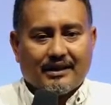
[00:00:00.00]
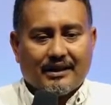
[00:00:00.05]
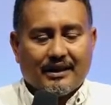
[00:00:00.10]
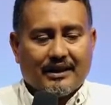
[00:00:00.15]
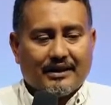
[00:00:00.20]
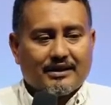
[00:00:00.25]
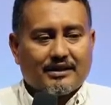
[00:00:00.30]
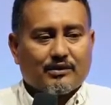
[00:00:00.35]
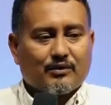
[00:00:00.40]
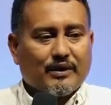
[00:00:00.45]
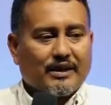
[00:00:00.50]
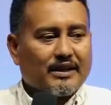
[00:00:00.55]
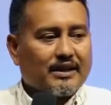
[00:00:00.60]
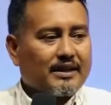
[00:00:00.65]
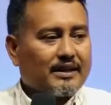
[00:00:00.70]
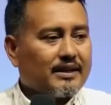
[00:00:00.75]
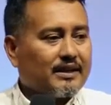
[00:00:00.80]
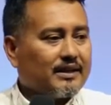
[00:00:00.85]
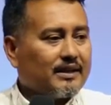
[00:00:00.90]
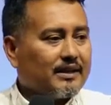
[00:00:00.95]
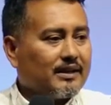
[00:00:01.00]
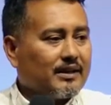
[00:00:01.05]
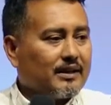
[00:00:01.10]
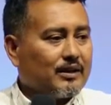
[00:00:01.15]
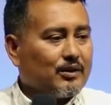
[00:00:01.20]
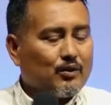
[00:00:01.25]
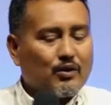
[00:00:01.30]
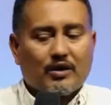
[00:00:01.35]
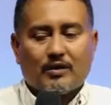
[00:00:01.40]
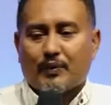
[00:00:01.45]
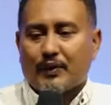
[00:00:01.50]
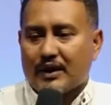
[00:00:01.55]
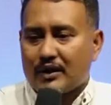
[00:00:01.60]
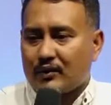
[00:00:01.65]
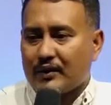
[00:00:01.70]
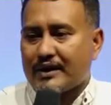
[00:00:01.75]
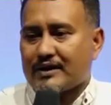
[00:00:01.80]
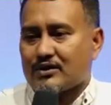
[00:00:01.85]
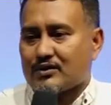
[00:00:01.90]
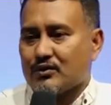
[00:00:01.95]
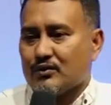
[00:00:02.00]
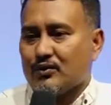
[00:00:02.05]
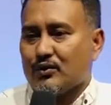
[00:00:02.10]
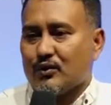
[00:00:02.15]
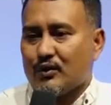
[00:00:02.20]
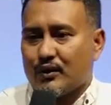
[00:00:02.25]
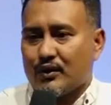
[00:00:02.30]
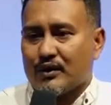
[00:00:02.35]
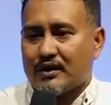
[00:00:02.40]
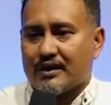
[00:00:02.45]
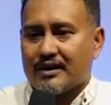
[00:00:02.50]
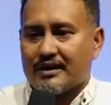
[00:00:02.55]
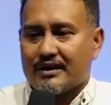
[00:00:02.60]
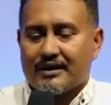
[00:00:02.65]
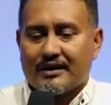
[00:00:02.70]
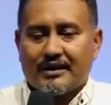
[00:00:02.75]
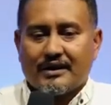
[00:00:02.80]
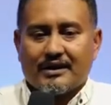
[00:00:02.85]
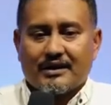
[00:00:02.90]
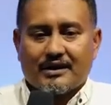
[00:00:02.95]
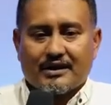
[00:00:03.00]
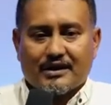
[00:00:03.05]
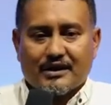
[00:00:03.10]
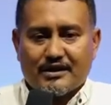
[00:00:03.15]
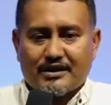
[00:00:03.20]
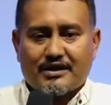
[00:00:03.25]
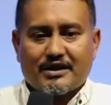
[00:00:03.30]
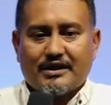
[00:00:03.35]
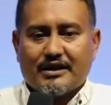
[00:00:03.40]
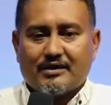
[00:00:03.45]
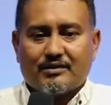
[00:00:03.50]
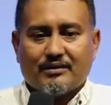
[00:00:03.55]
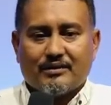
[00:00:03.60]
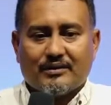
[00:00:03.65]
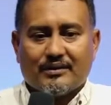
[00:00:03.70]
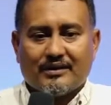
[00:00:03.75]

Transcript: And we look forward to work continue.